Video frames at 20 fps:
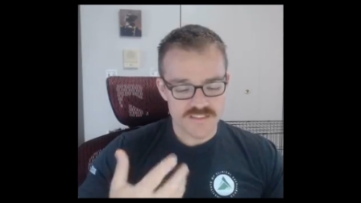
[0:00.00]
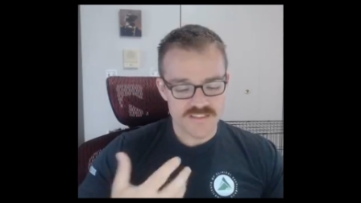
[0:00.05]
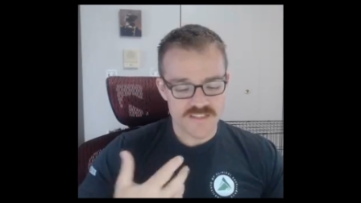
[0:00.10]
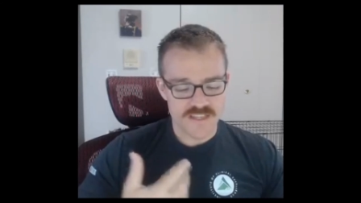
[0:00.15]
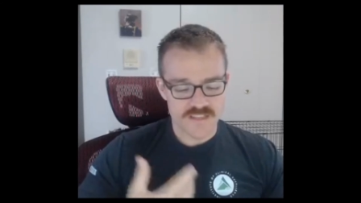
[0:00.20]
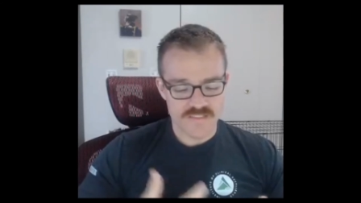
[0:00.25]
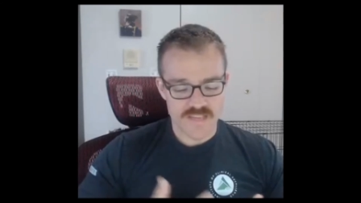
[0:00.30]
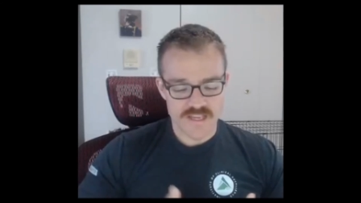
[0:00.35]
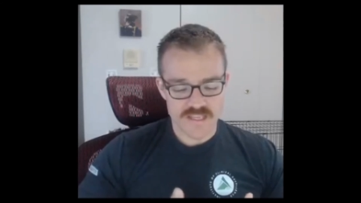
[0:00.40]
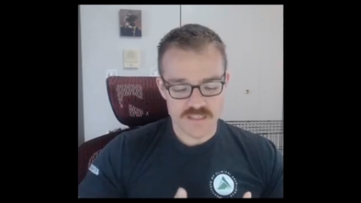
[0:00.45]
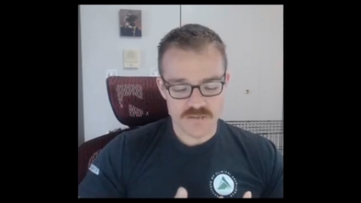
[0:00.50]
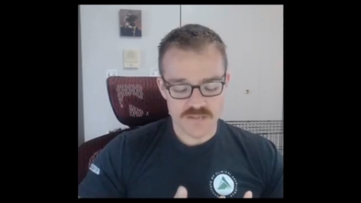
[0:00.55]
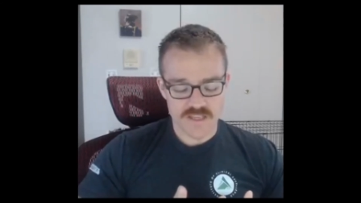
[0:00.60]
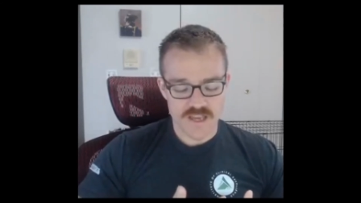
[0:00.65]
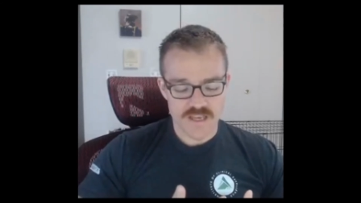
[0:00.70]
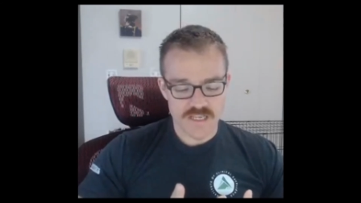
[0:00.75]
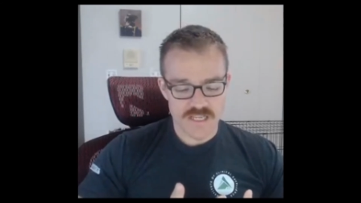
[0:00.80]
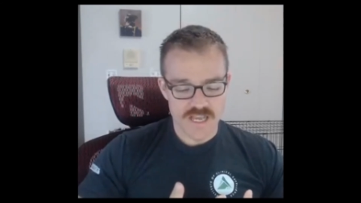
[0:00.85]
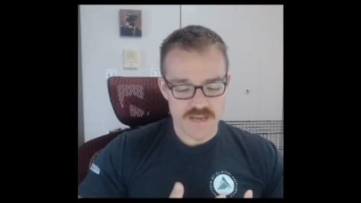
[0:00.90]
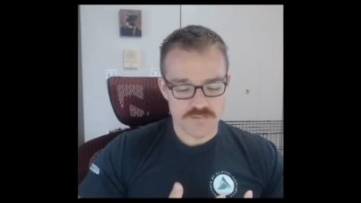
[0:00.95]
Again, that can
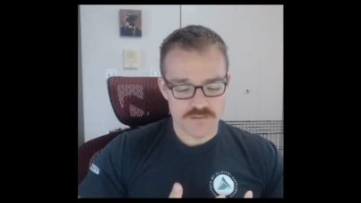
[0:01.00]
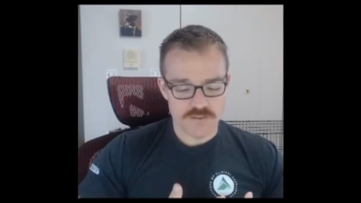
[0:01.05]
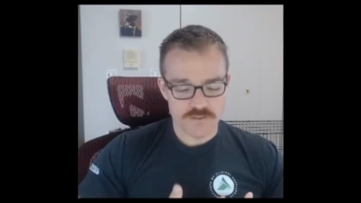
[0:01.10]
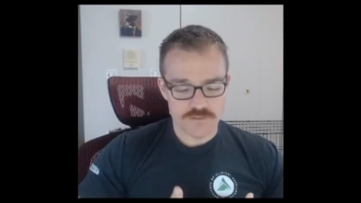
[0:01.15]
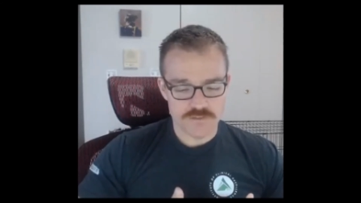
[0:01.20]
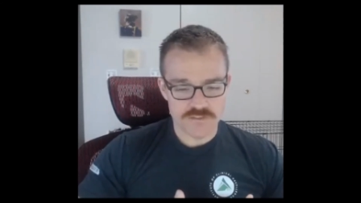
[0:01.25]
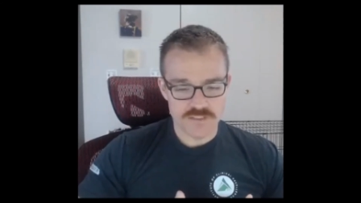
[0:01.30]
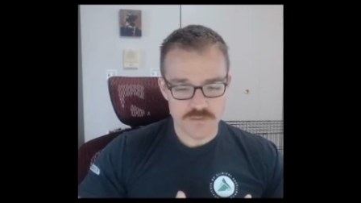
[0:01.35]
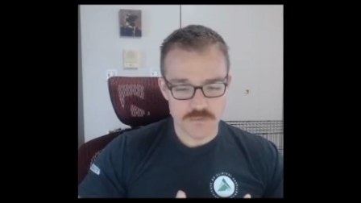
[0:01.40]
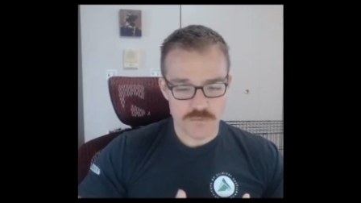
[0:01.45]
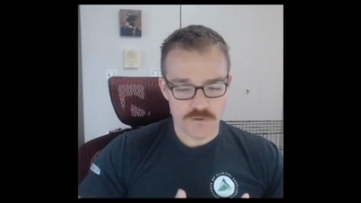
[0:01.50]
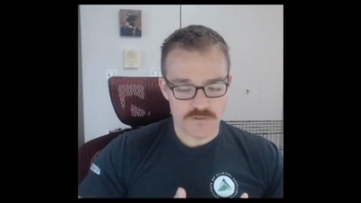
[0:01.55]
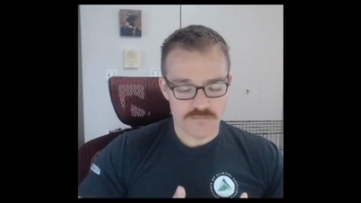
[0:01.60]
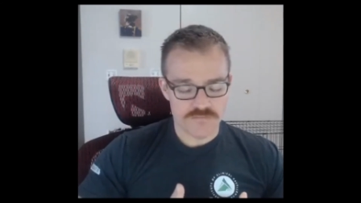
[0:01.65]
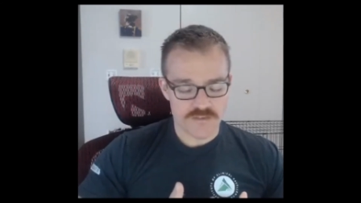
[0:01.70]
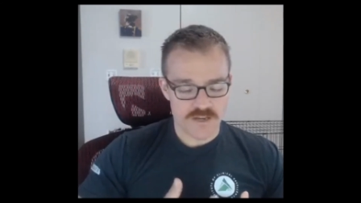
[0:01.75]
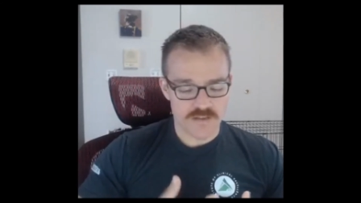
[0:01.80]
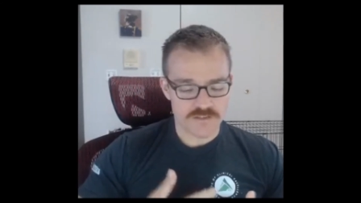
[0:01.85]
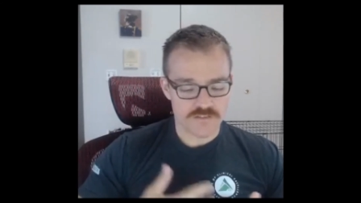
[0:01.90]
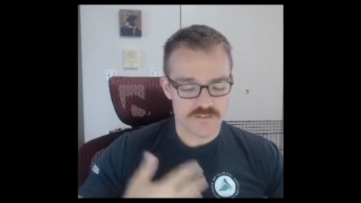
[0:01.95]
kind of have a nocebo
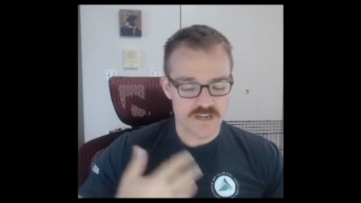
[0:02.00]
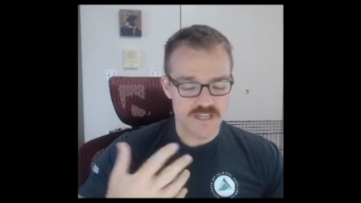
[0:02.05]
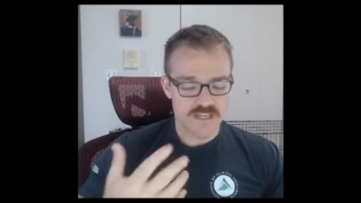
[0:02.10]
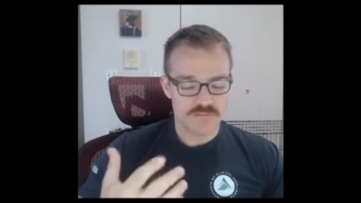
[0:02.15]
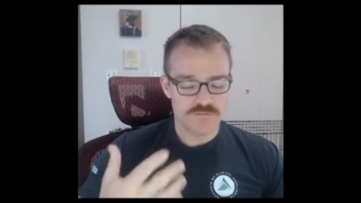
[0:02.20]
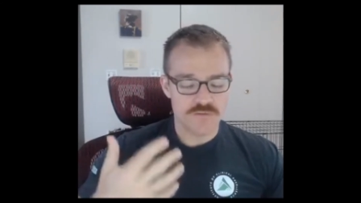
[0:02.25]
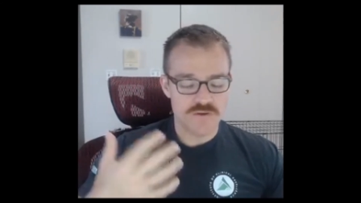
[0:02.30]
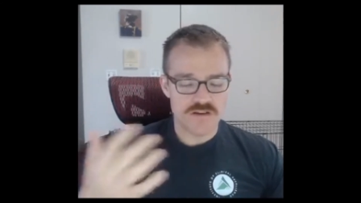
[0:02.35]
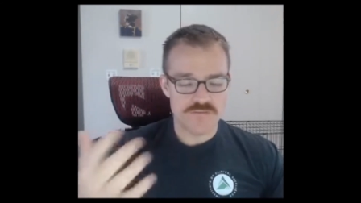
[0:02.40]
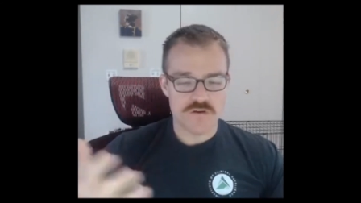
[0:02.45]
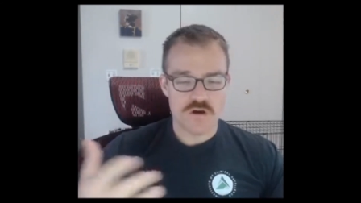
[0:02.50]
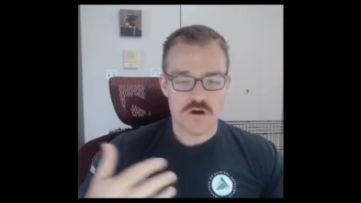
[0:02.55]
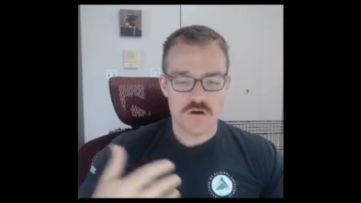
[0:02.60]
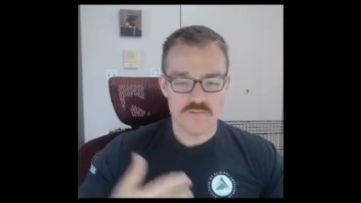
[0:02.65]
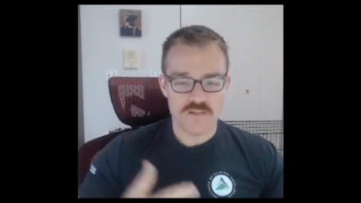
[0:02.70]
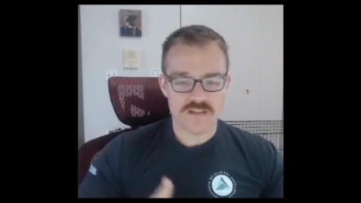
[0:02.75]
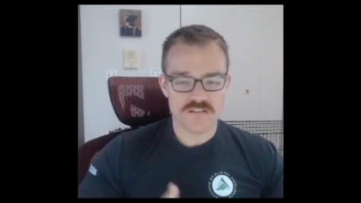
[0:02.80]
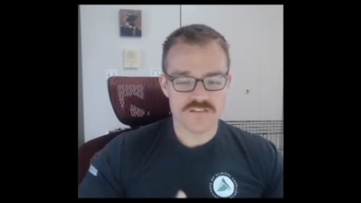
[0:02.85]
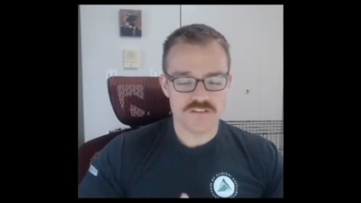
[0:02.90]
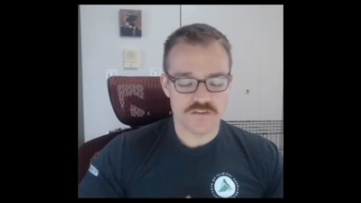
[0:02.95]
effect, right? If you have all
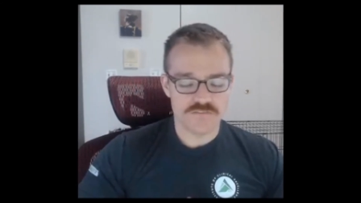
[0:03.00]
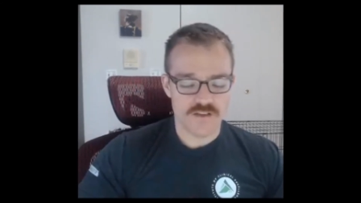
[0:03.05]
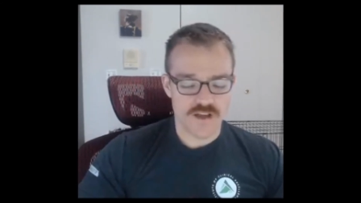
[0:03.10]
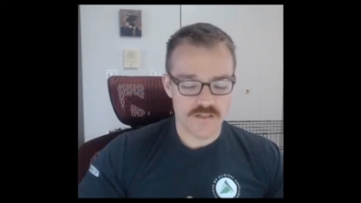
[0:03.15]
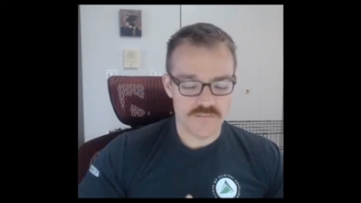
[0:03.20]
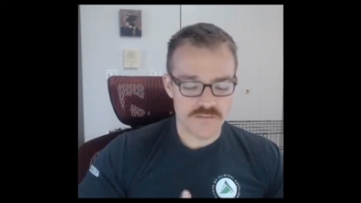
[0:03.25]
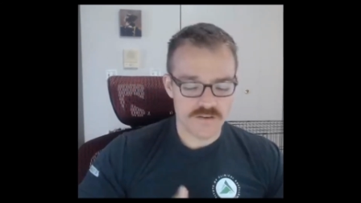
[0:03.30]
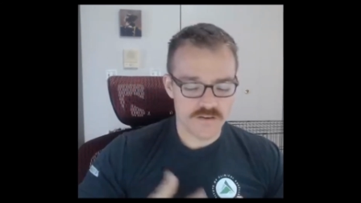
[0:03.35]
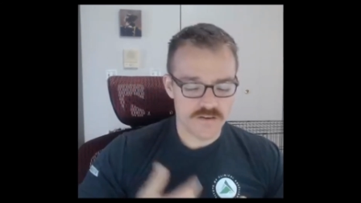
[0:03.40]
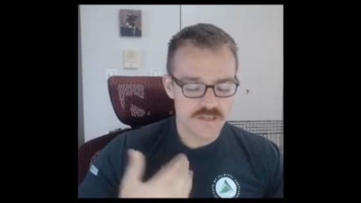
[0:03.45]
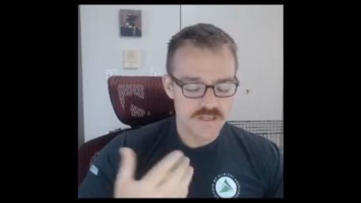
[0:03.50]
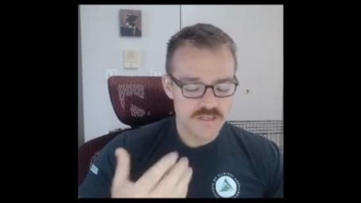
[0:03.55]
that stuff on there